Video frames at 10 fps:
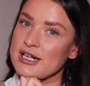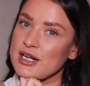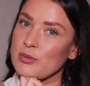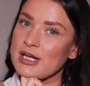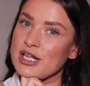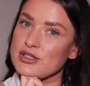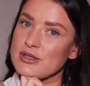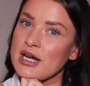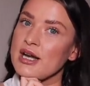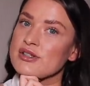and I will catch you
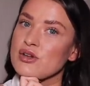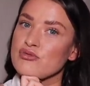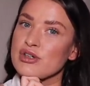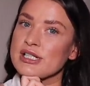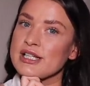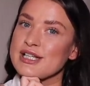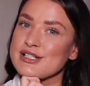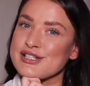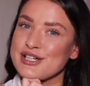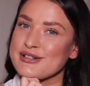guys really
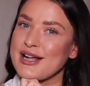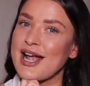soon.